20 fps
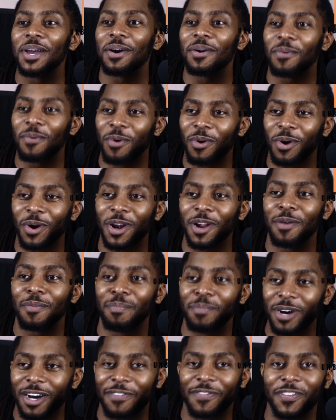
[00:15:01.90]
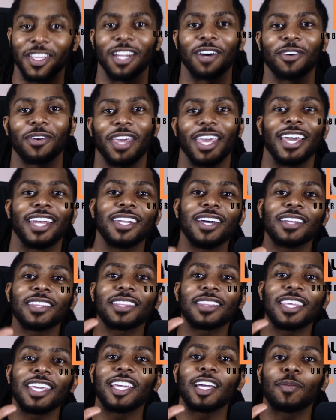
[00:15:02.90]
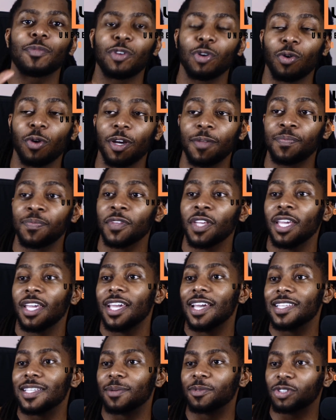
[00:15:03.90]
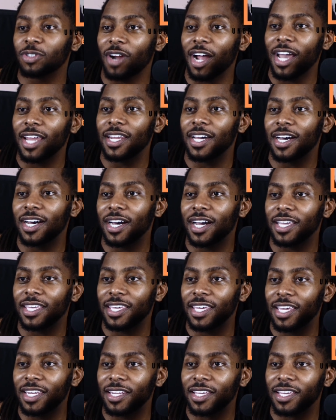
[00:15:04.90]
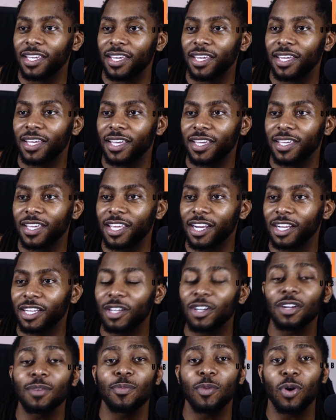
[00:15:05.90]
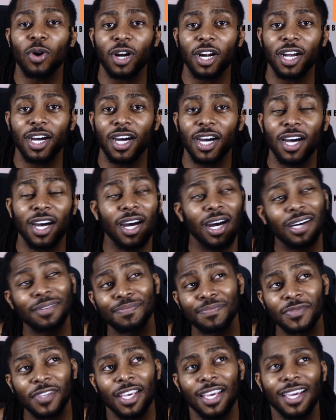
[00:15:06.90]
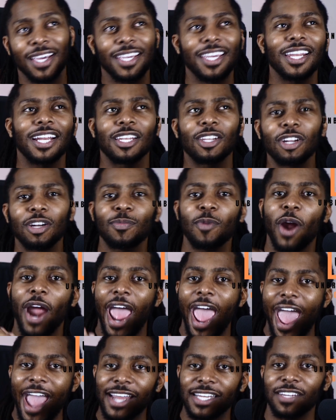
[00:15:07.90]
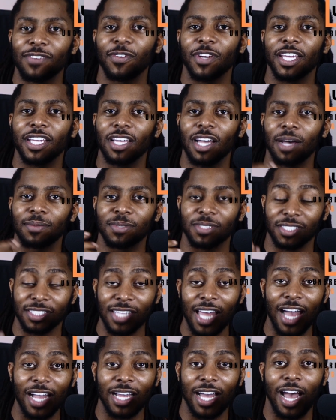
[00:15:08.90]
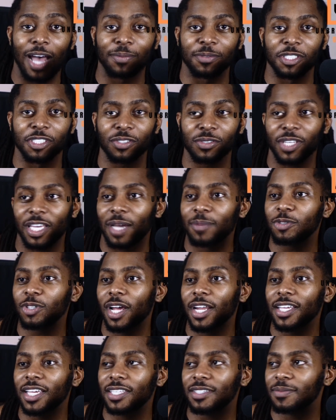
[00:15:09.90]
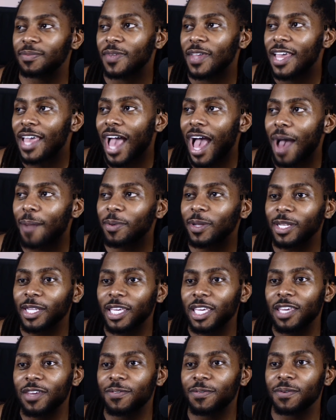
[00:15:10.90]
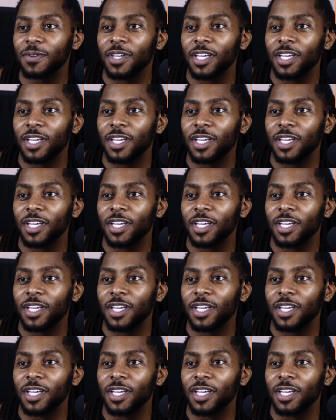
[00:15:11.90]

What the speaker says: Warren Buffett. Okay, another thing I'm doing is I'm trying to get a little more active when it comes to stock options. Okay, I'm trying to get, I believe